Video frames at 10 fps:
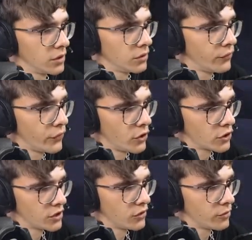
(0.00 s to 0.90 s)
You
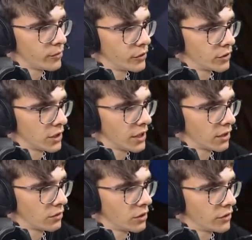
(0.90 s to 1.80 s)
first need to build like
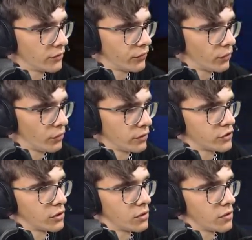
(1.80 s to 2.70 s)
another floor.
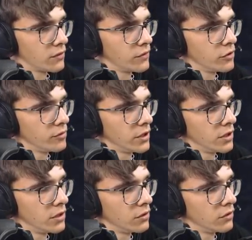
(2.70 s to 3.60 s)
So it will
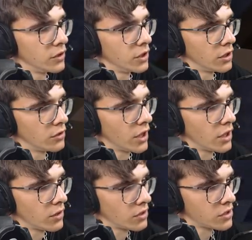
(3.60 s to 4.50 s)
be the
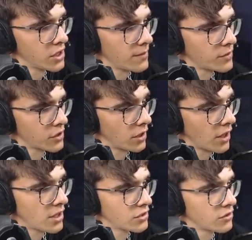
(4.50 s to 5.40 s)
diorite slabs I
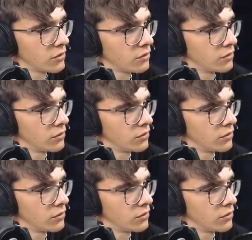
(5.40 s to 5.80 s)
asked you